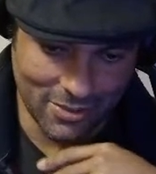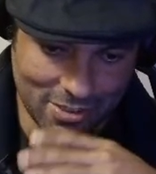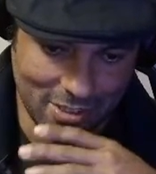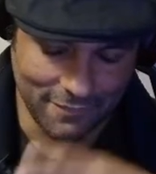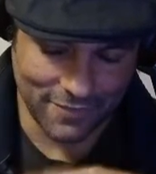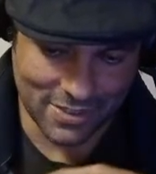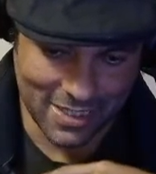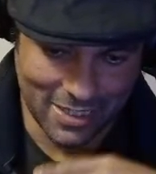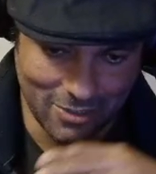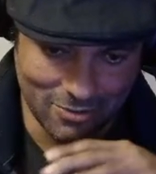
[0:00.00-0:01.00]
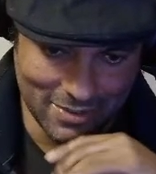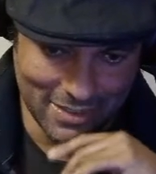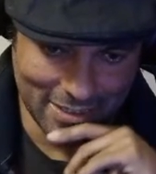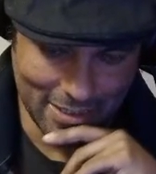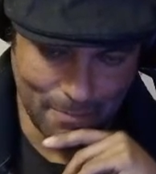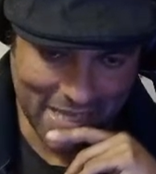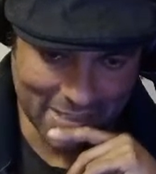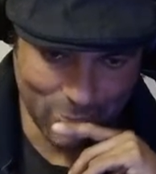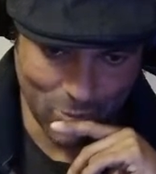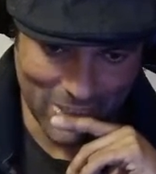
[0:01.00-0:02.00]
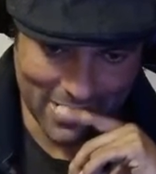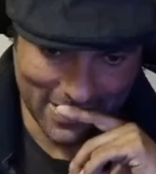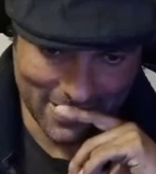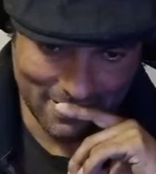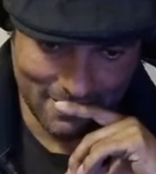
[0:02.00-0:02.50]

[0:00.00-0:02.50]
stuff is now neatly packed away in